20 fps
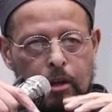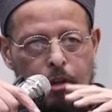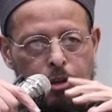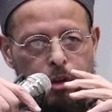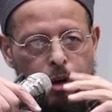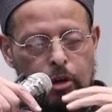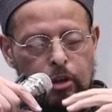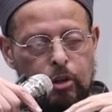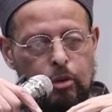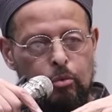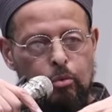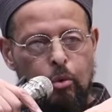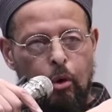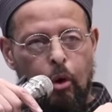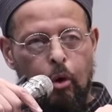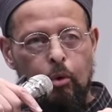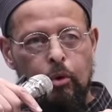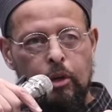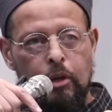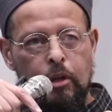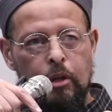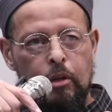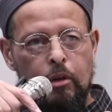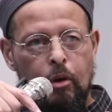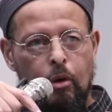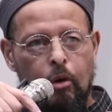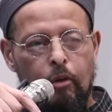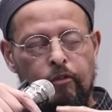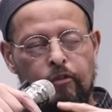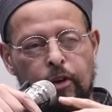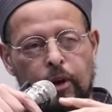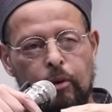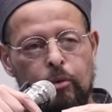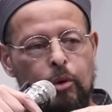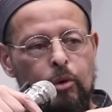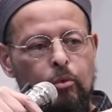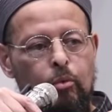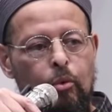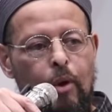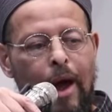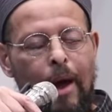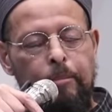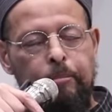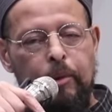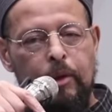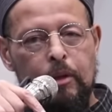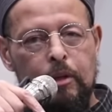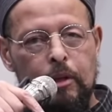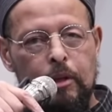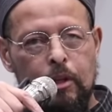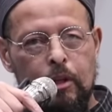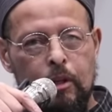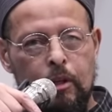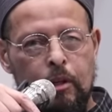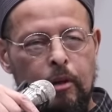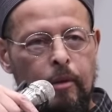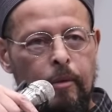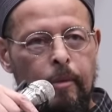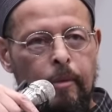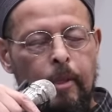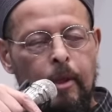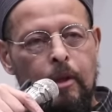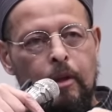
either eroding or very rapidly